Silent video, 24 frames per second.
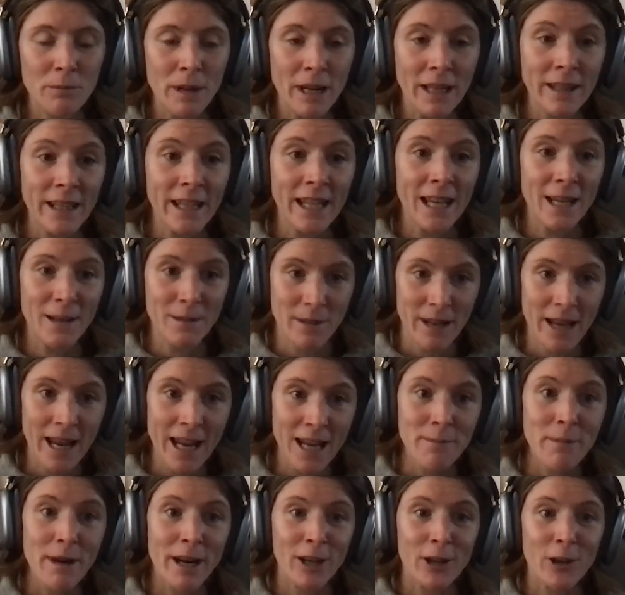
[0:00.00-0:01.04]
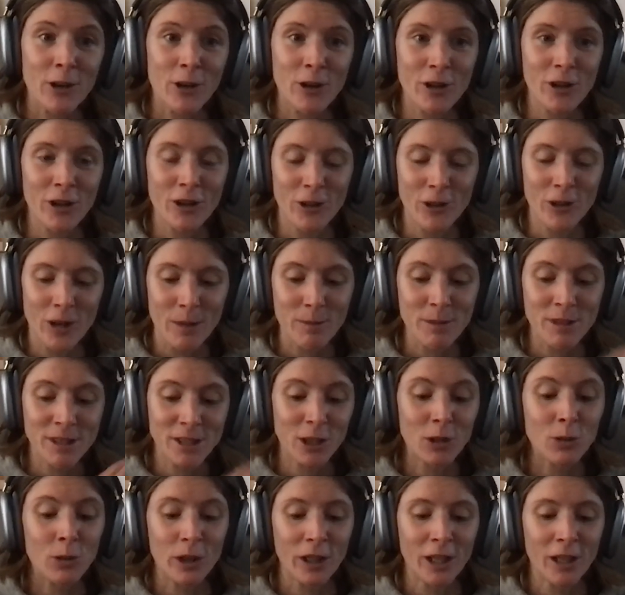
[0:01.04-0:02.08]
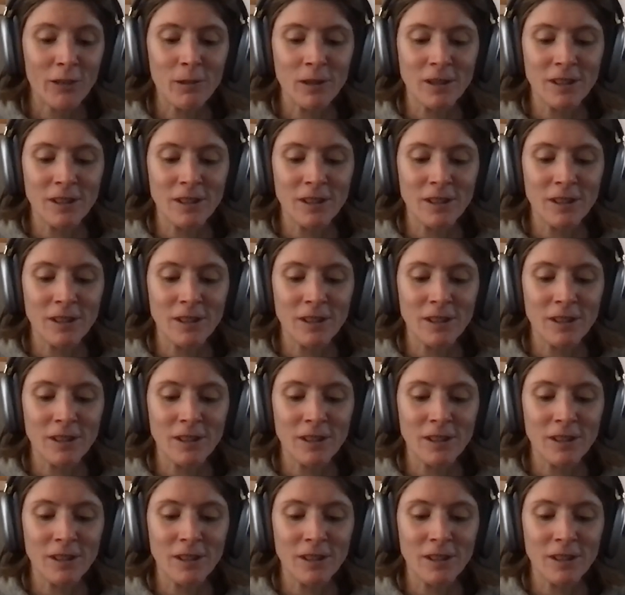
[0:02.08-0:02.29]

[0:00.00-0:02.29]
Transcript: mainly in my corner, who I'm still working